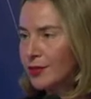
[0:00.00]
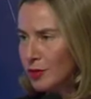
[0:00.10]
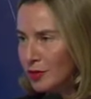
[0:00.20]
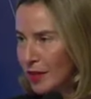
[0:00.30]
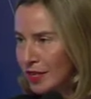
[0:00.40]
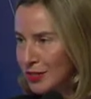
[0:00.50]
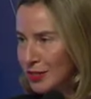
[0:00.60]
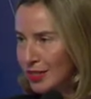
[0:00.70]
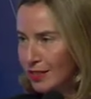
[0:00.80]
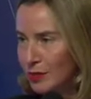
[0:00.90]
to the
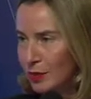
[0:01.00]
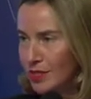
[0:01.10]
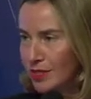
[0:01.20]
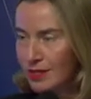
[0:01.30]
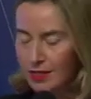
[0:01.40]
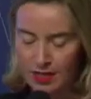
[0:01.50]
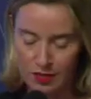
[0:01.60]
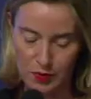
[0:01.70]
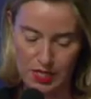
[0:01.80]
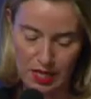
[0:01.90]
Minister that is present
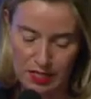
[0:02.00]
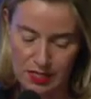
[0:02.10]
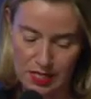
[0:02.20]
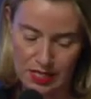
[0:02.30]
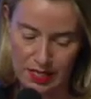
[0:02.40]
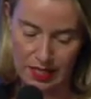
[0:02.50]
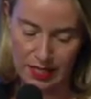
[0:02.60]
here with us,